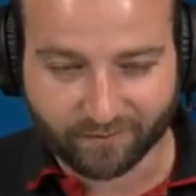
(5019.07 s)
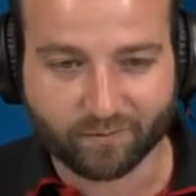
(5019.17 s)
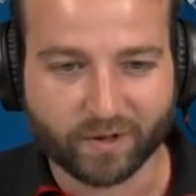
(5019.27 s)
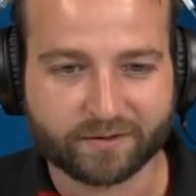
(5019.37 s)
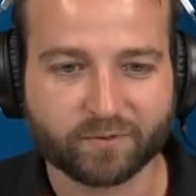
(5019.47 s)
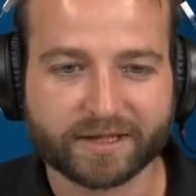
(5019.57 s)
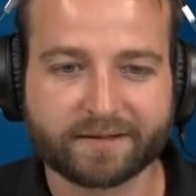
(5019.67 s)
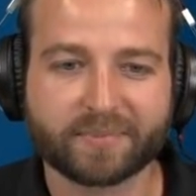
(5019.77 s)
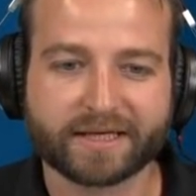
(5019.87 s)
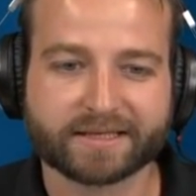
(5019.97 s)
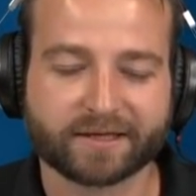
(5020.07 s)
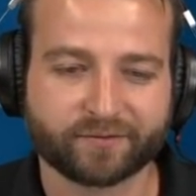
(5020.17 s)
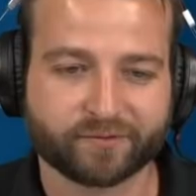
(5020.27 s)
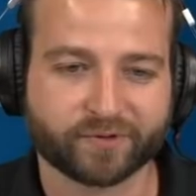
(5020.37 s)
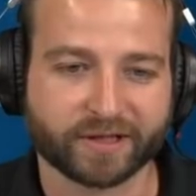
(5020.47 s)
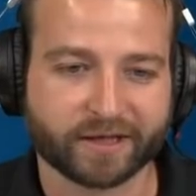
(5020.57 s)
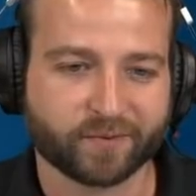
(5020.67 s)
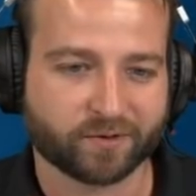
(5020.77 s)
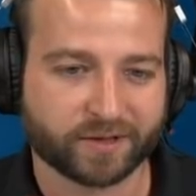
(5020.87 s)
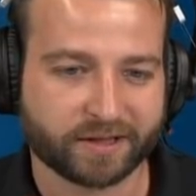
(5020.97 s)
What can players get for free? Can
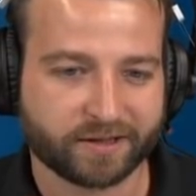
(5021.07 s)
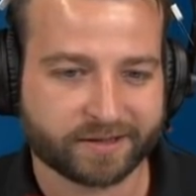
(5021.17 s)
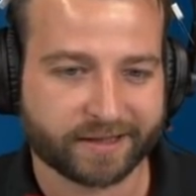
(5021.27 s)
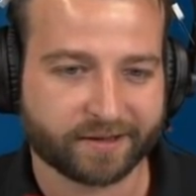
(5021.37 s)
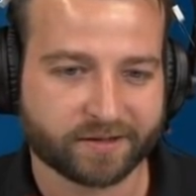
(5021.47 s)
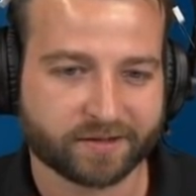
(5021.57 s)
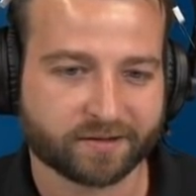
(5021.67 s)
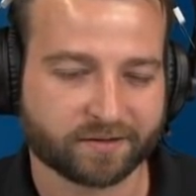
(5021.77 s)
we already say this?